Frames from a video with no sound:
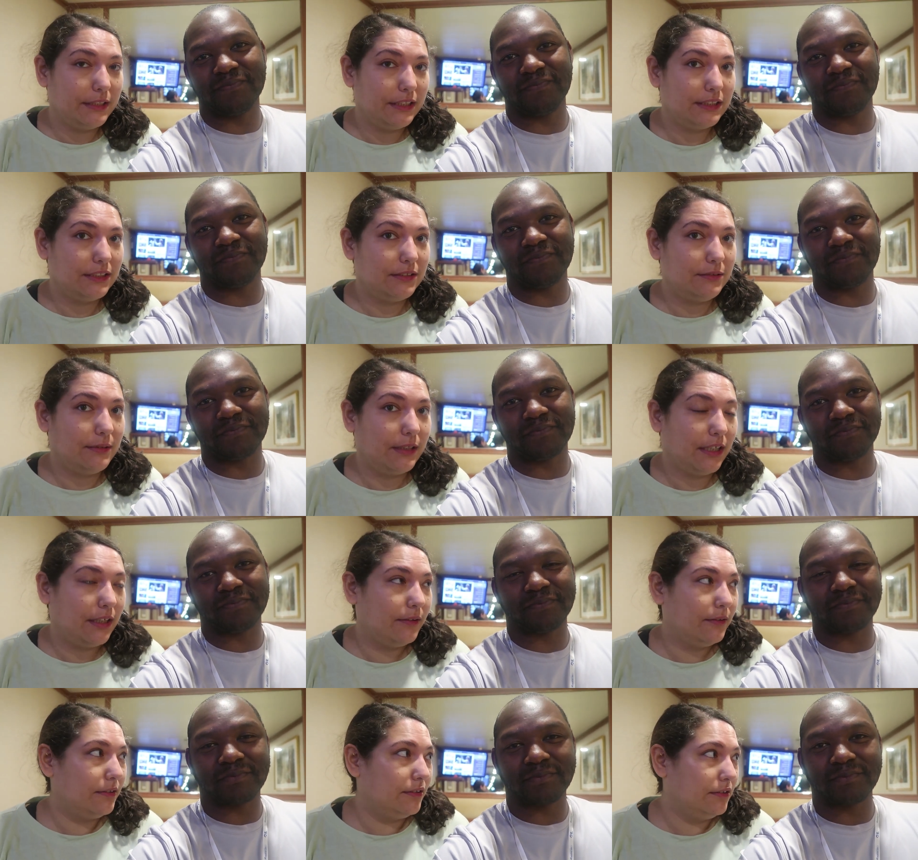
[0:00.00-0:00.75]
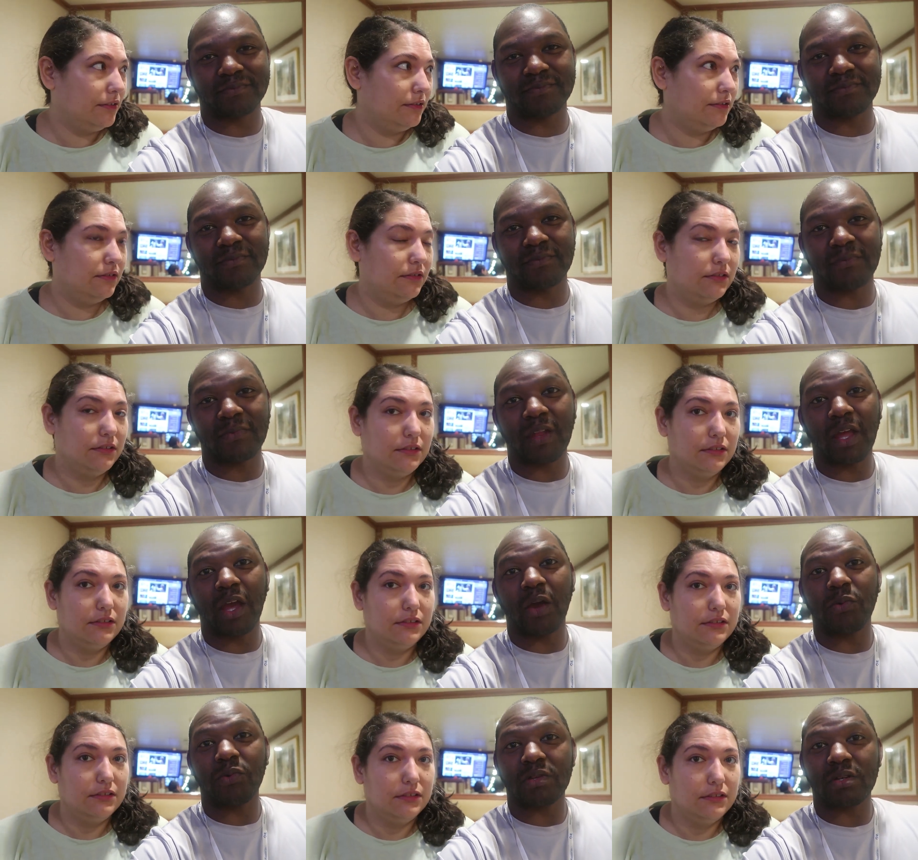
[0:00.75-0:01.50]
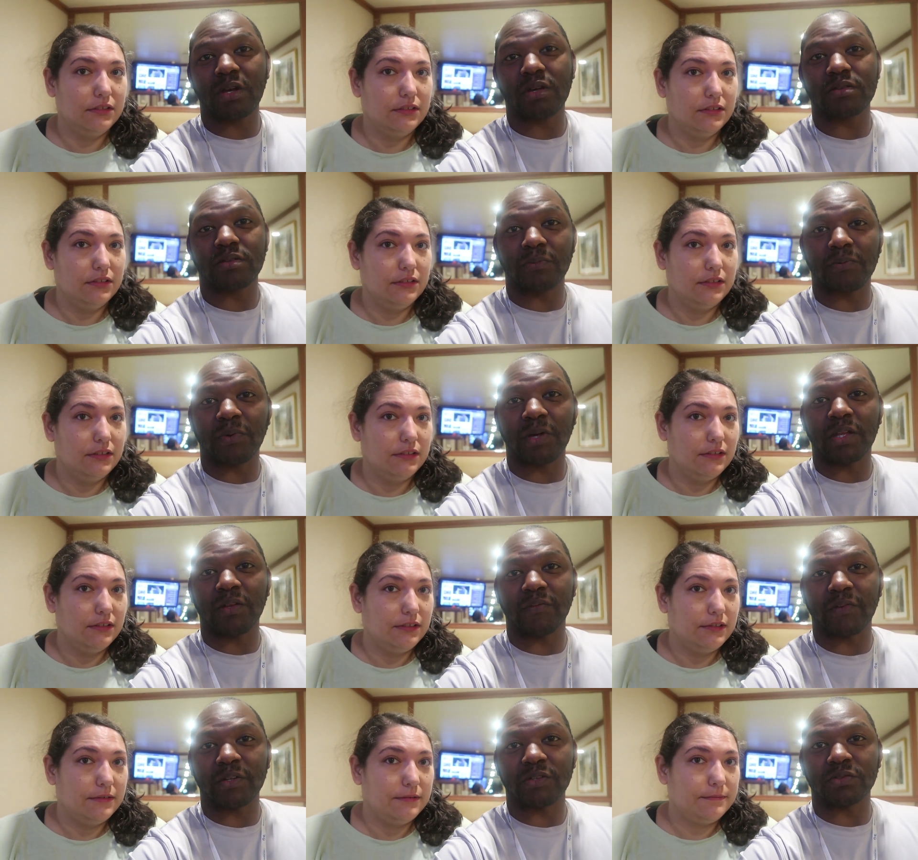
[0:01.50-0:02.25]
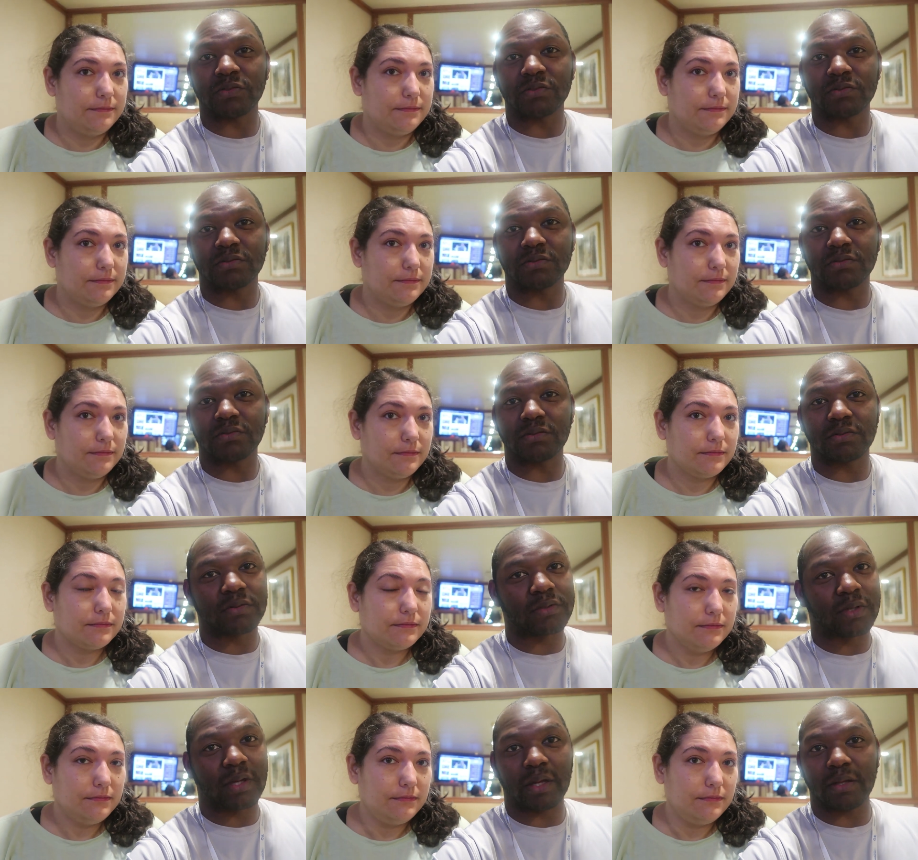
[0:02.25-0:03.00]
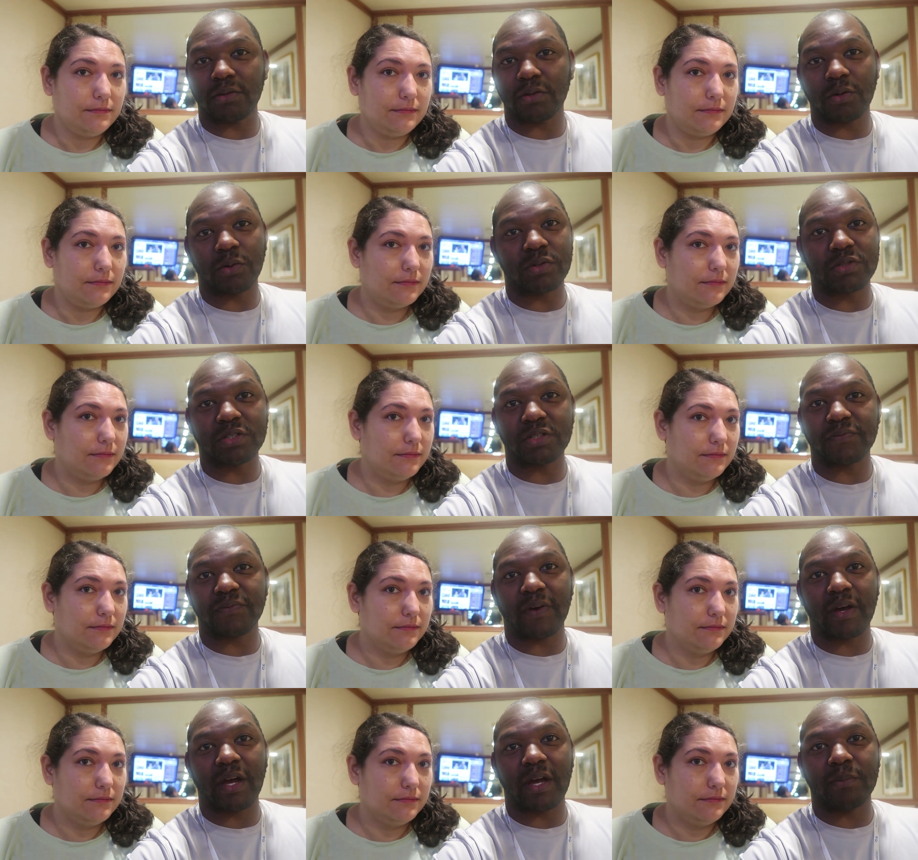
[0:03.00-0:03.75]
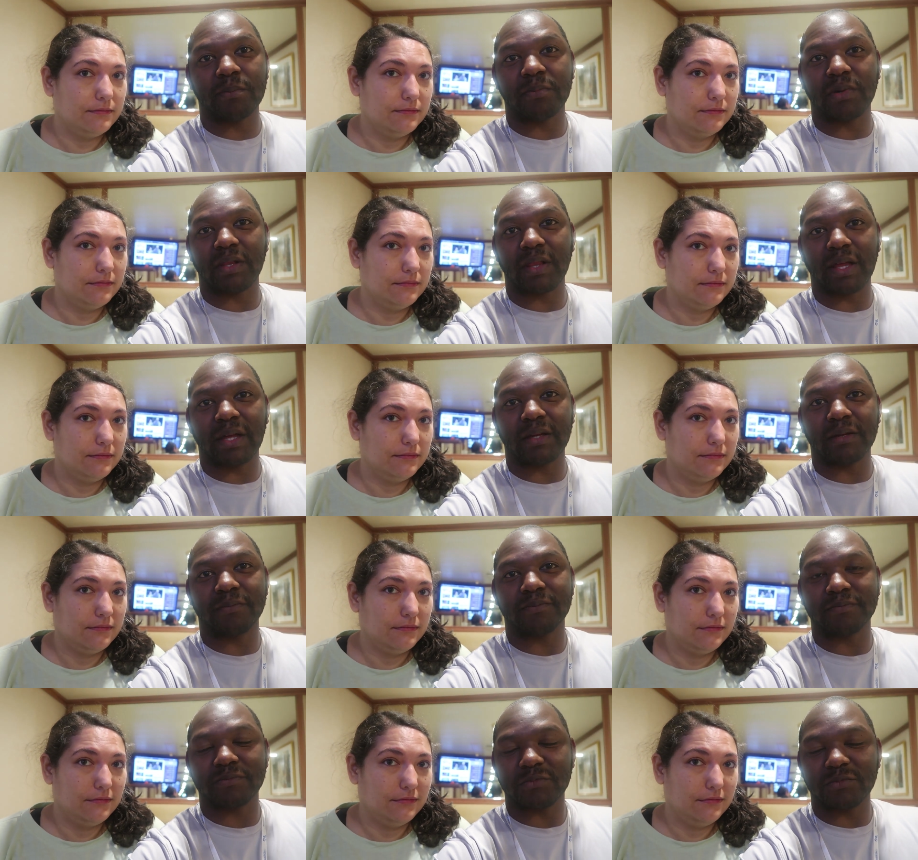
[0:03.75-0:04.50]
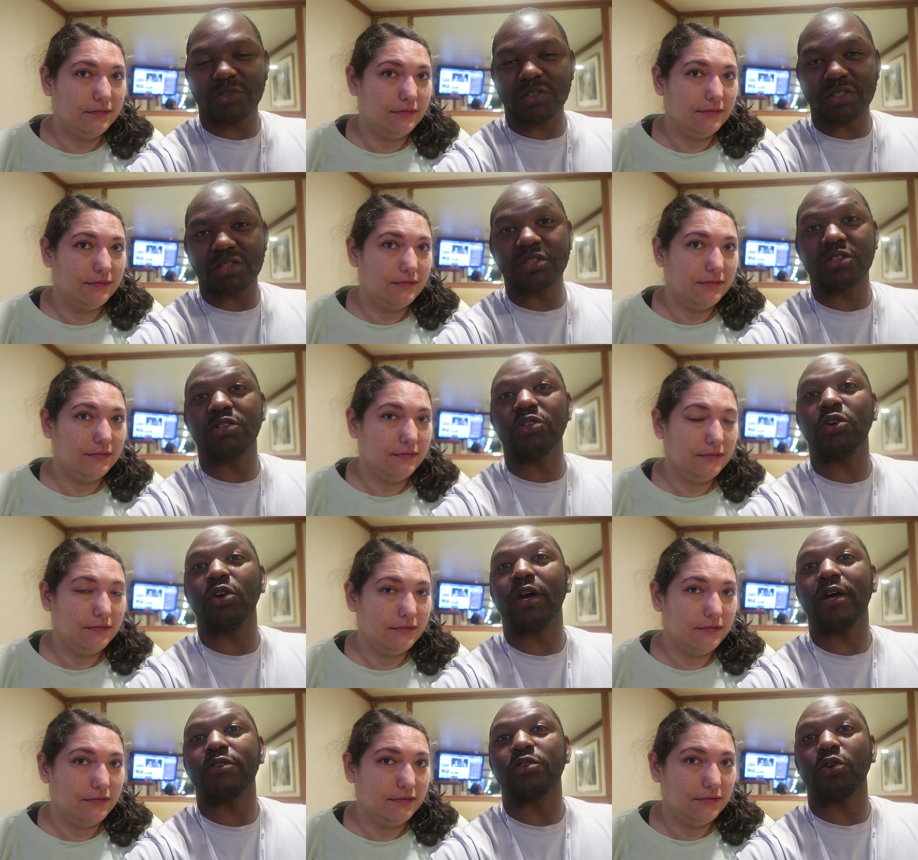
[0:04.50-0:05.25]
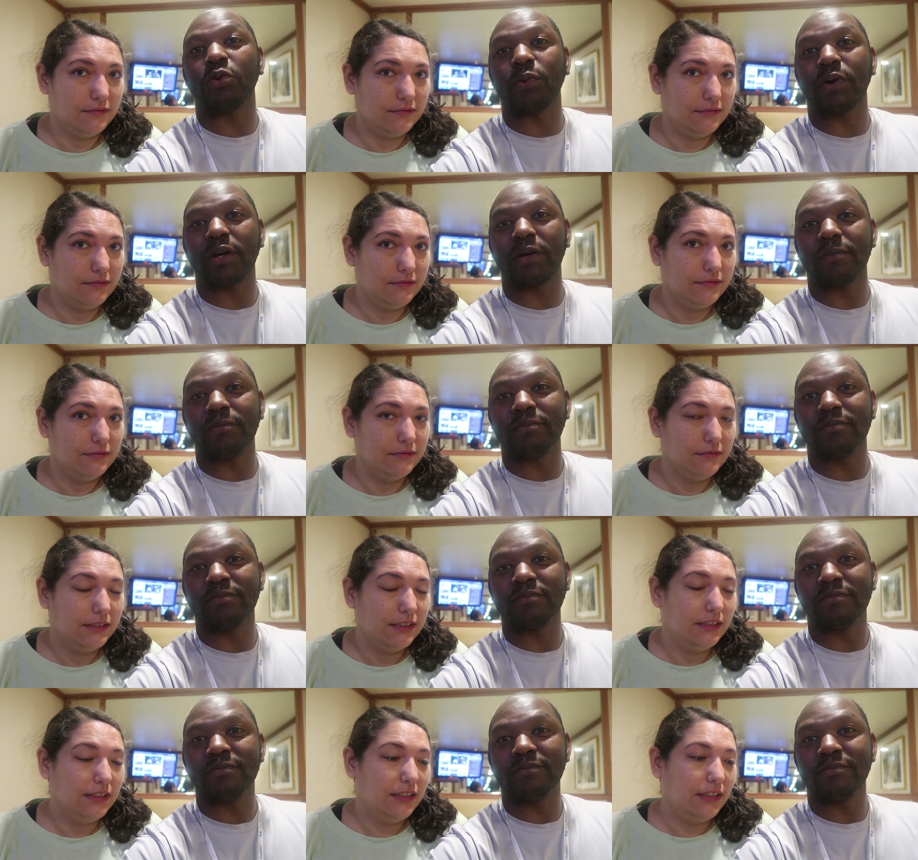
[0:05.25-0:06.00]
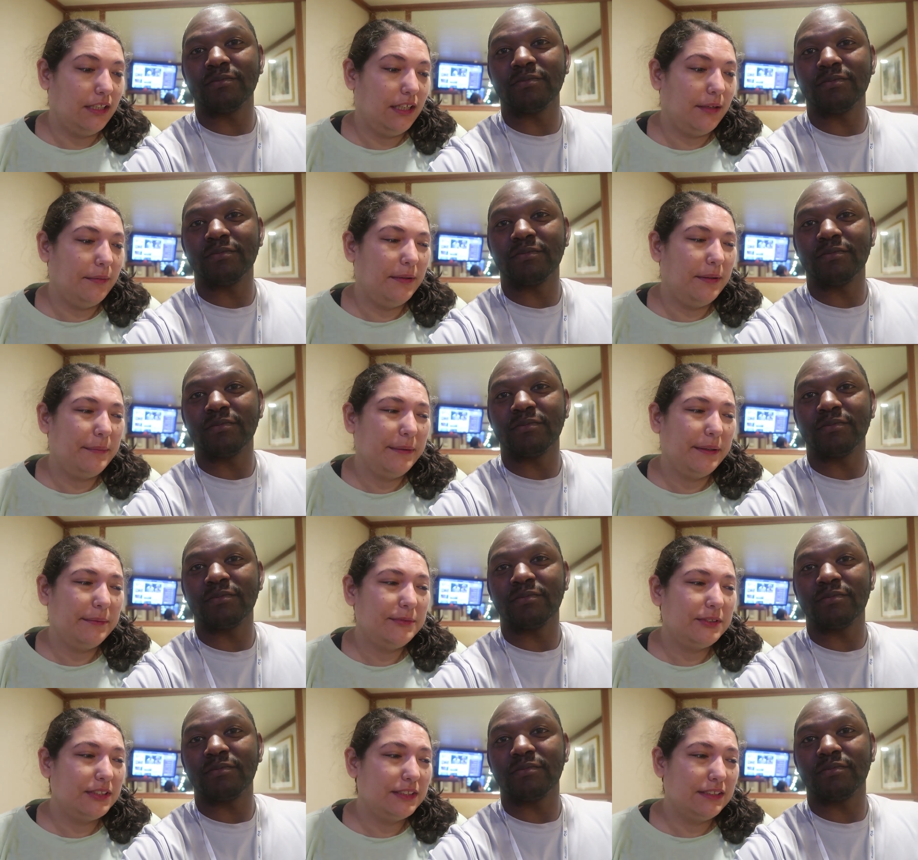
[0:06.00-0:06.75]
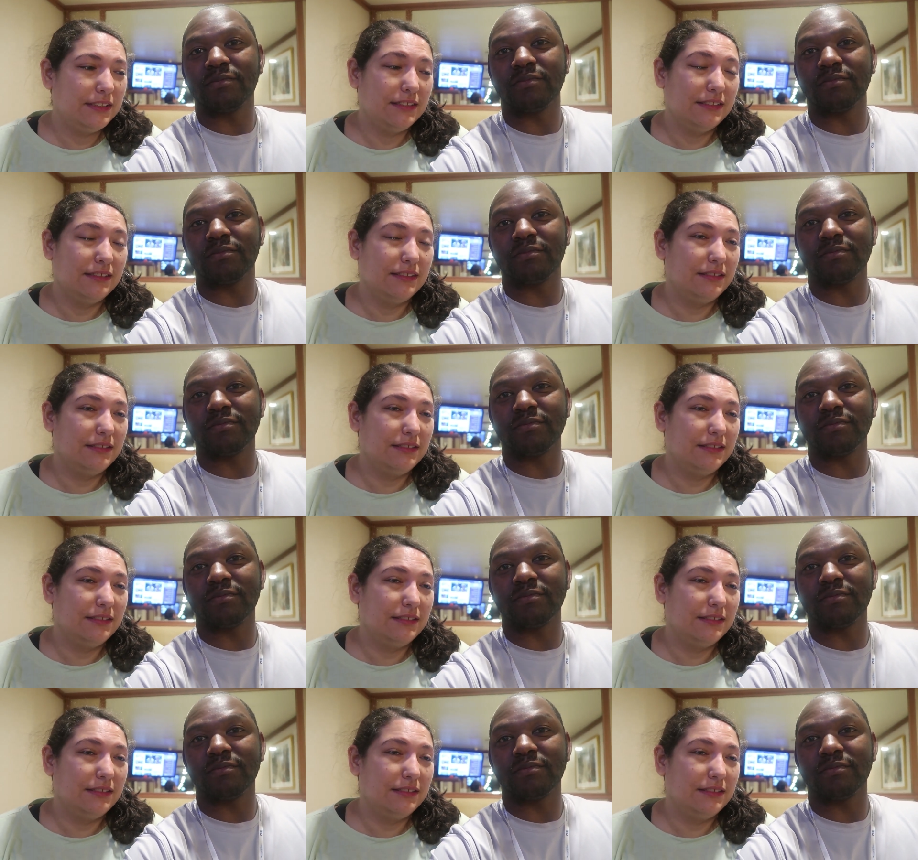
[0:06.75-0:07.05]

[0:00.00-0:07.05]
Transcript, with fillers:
Speaker 1: minutes to an hour.
Speaker 2: We saw some individuals do it just fine, but like, just so you guys are aware.
Speaker 1: Yeah, maybe I'm just